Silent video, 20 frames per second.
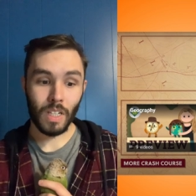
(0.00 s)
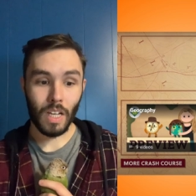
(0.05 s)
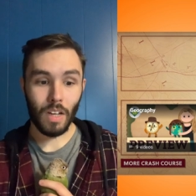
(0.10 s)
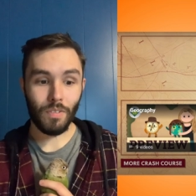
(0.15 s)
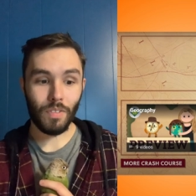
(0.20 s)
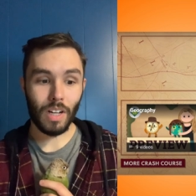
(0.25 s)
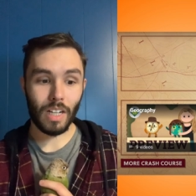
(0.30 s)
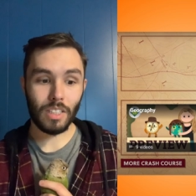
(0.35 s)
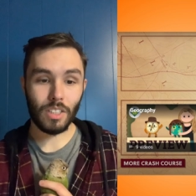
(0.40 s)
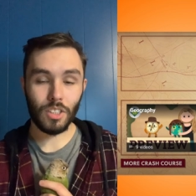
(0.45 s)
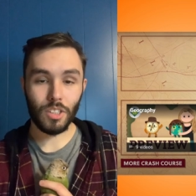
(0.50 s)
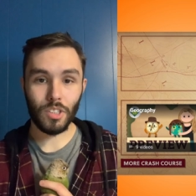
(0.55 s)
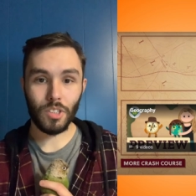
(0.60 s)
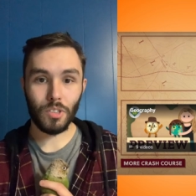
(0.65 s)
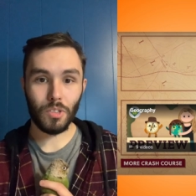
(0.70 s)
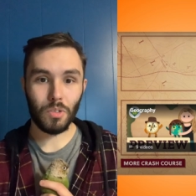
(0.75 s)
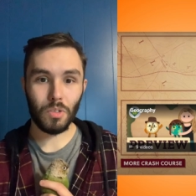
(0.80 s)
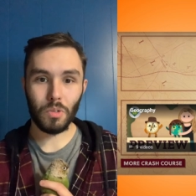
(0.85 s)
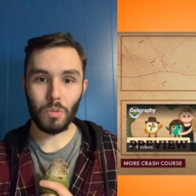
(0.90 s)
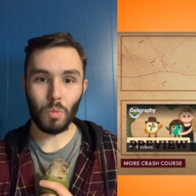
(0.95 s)
if I
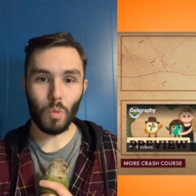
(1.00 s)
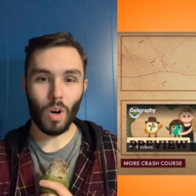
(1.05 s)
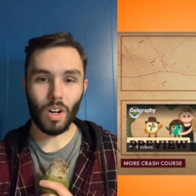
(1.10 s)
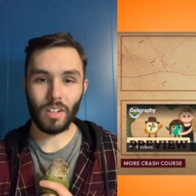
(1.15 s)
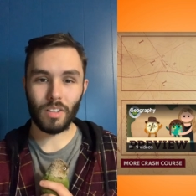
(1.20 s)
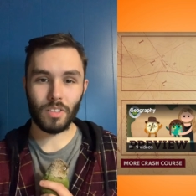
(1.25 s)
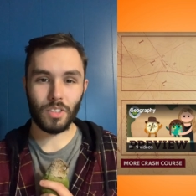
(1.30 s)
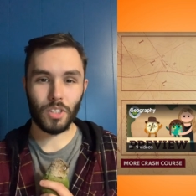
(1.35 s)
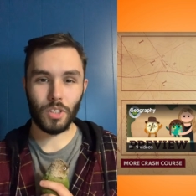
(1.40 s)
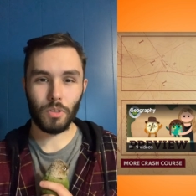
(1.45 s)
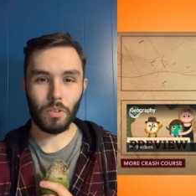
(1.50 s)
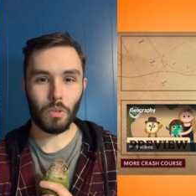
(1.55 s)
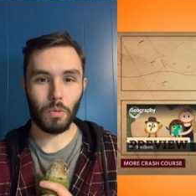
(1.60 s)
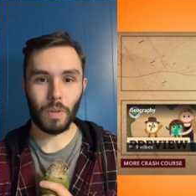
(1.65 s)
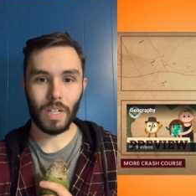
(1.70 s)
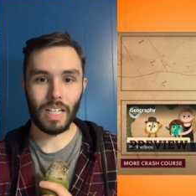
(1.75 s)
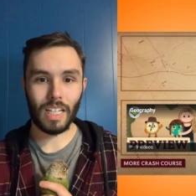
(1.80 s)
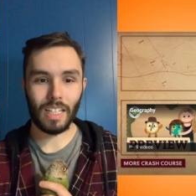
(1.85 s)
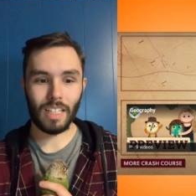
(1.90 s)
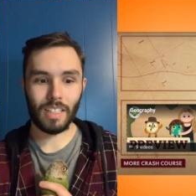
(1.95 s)
do one or two a
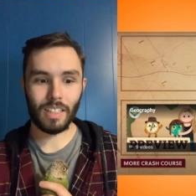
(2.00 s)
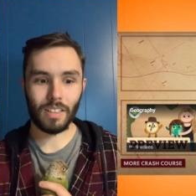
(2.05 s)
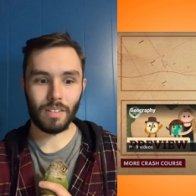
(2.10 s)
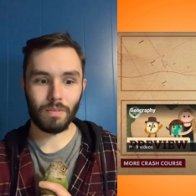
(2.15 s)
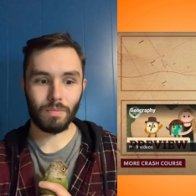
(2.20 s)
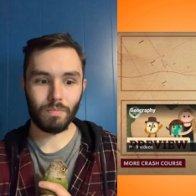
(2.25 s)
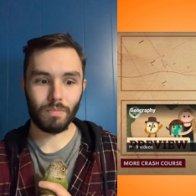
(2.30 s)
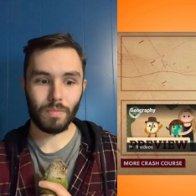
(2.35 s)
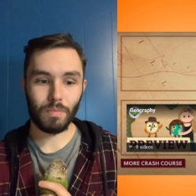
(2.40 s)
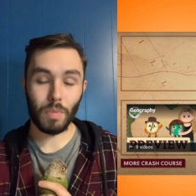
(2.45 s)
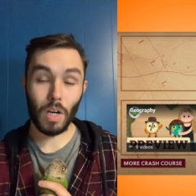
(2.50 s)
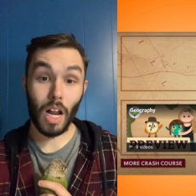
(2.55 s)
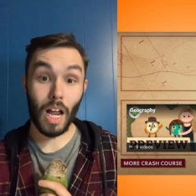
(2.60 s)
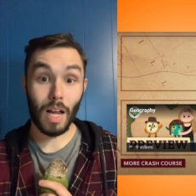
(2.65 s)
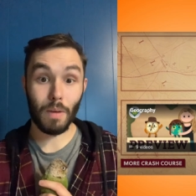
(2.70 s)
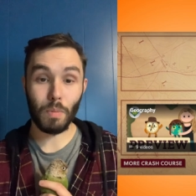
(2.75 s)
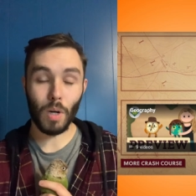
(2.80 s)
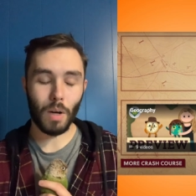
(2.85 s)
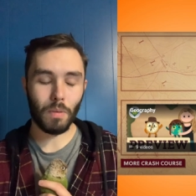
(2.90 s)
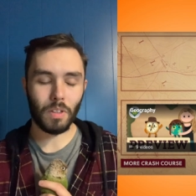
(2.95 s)
week,
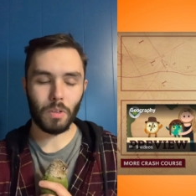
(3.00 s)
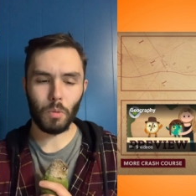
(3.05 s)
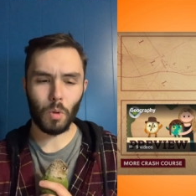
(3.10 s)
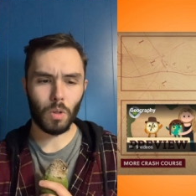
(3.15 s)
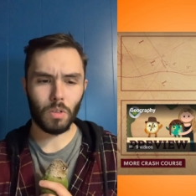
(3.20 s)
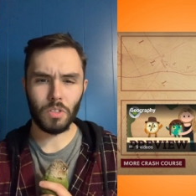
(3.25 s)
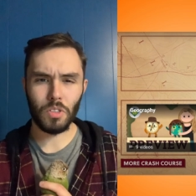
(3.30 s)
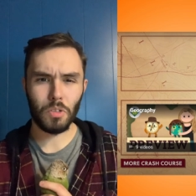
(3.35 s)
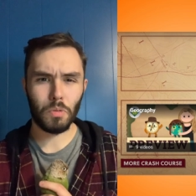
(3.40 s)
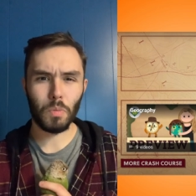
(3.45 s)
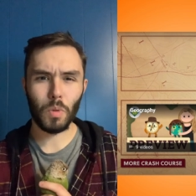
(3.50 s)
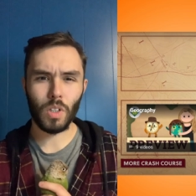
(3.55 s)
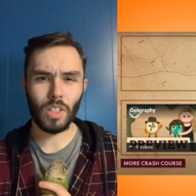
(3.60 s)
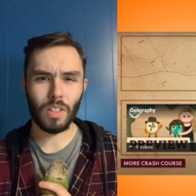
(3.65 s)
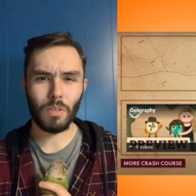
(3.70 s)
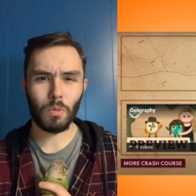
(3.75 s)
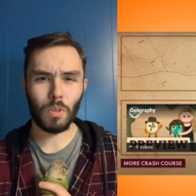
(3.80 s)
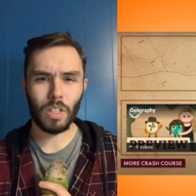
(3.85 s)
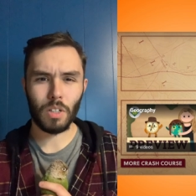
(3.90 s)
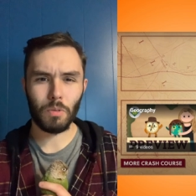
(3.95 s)
I probably won't do more
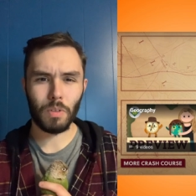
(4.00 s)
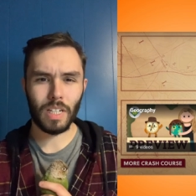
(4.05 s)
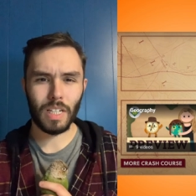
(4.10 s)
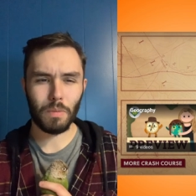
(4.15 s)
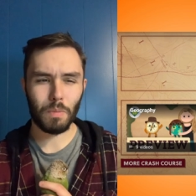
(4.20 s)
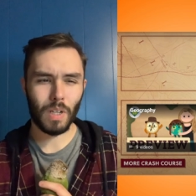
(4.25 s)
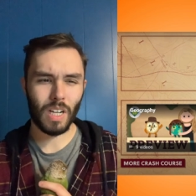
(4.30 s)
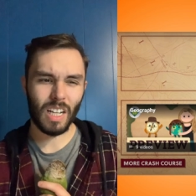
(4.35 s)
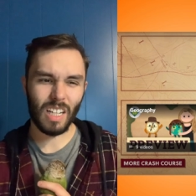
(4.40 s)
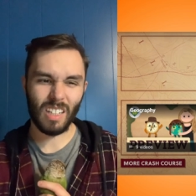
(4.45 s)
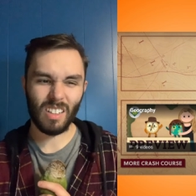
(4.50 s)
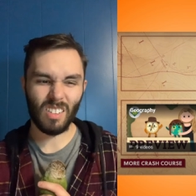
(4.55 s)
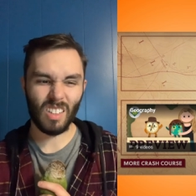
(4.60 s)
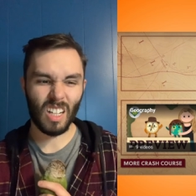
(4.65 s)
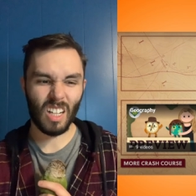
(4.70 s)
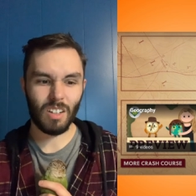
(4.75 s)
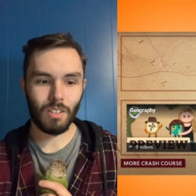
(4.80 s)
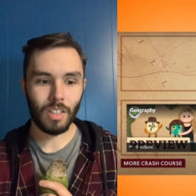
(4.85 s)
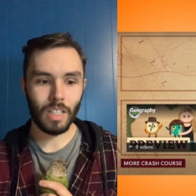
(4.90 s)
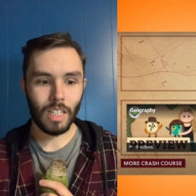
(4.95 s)
than one a week, but I don't
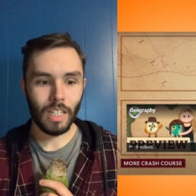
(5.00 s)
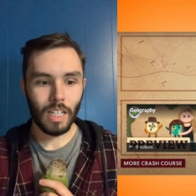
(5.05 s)
know.